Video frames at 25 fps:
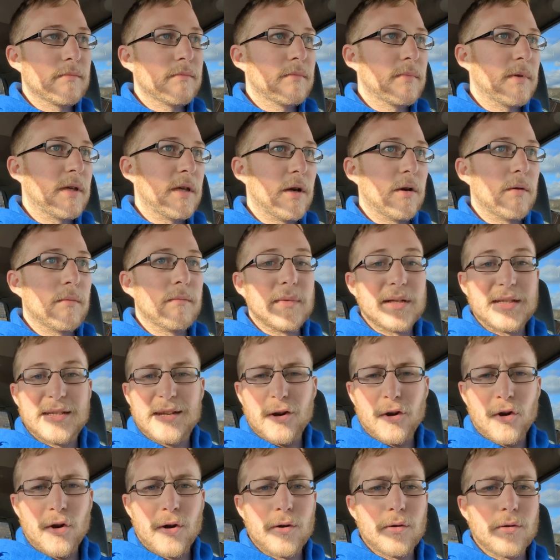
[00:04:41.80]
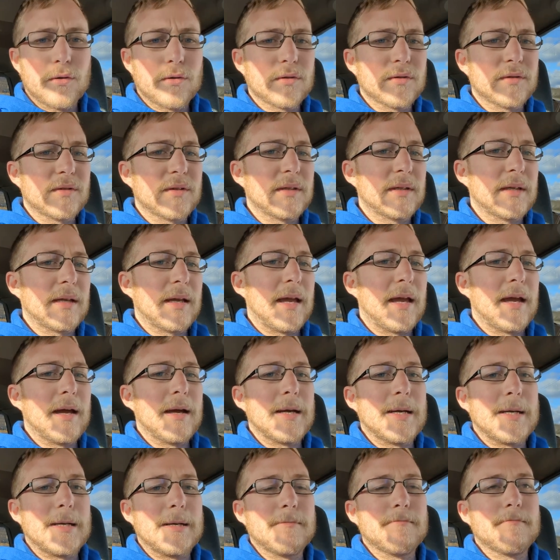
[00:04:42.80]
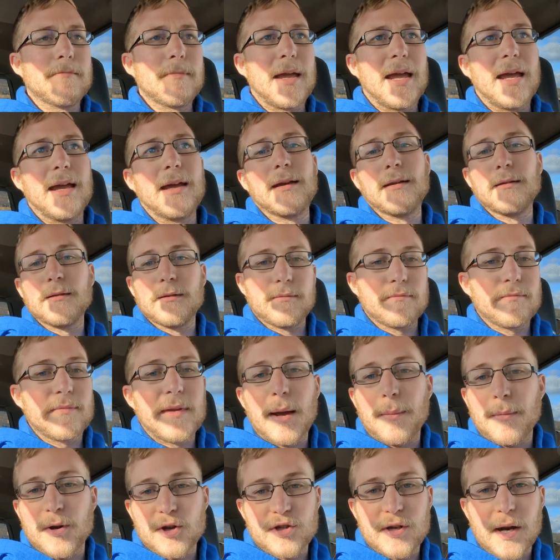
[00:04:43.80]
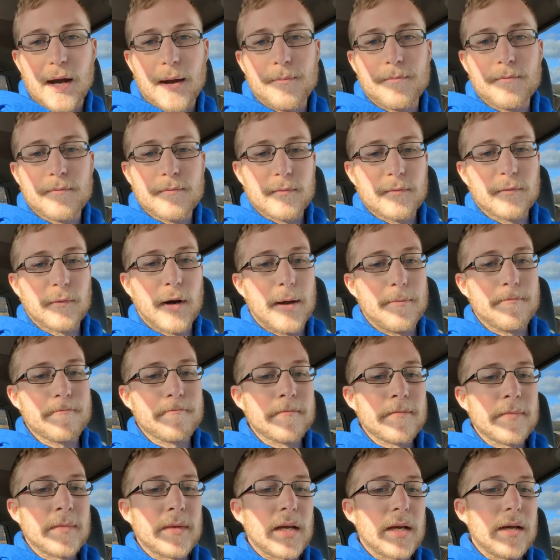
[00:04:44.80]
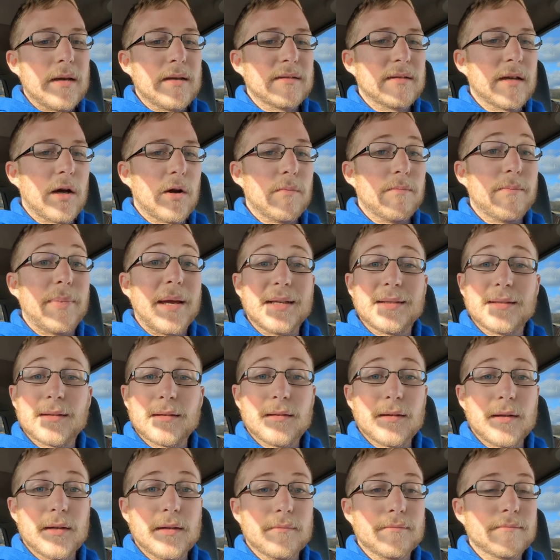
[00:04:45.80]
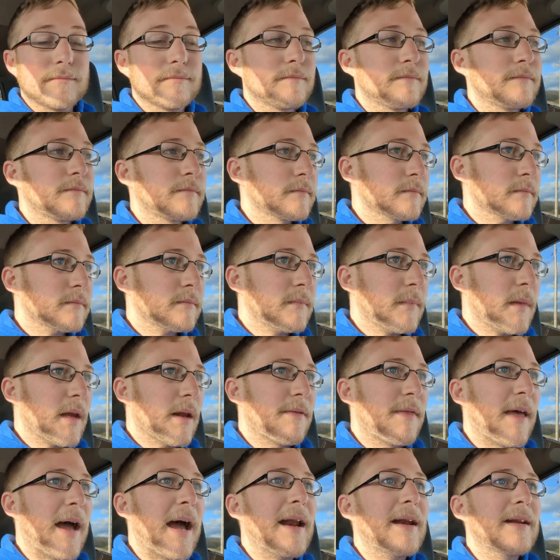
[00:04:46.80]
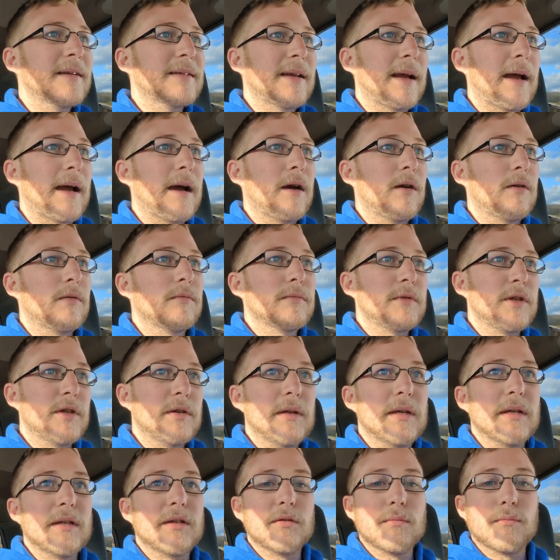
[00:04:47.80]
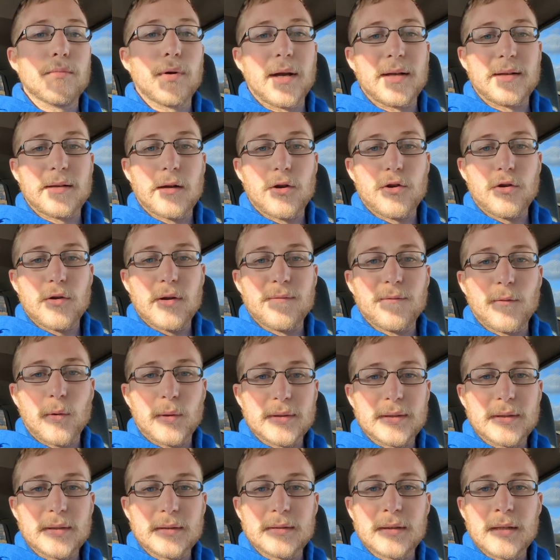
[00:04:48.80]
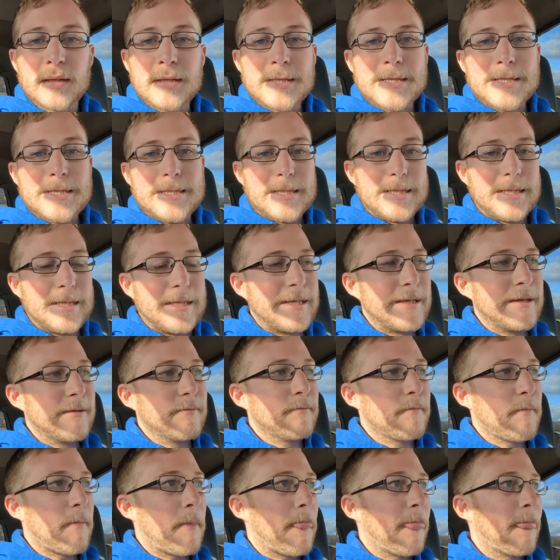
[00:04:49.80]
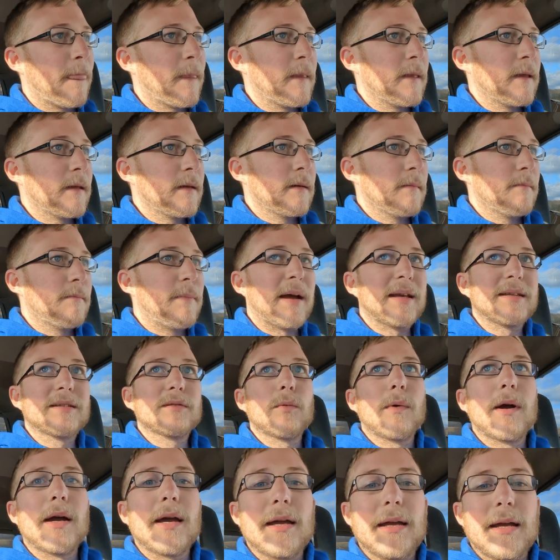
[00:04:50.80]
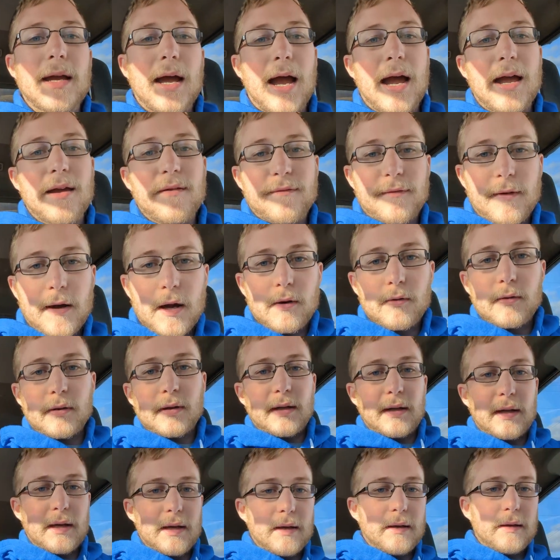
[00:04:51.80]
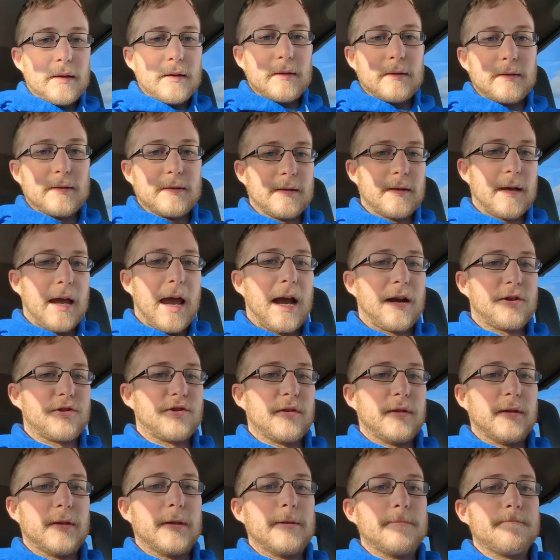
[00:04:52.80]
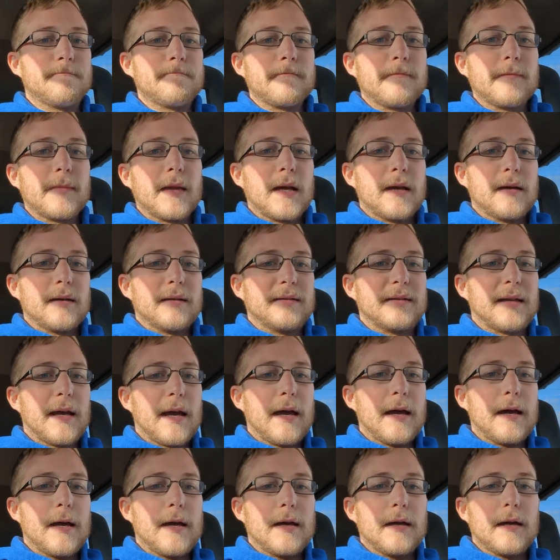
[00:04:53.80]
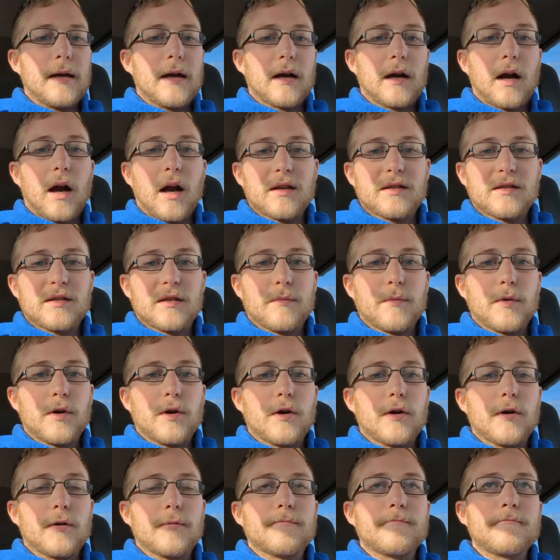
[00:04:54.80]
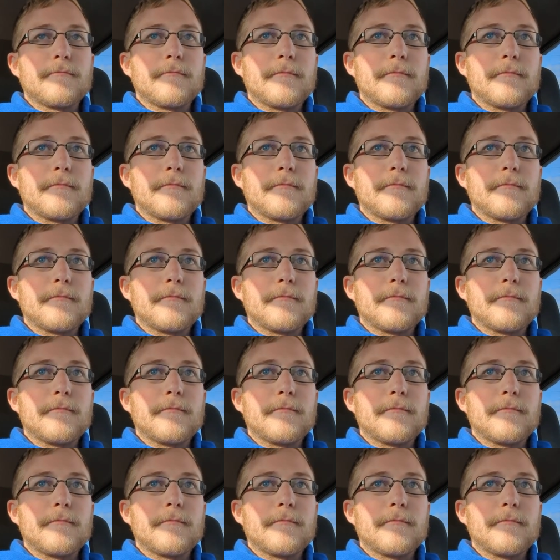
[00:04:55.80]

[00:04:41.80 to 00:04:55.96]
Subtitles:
materials, and that much time, right? So basically, that is how you need to break down your invoices. Best way I've found is actually, say a customer,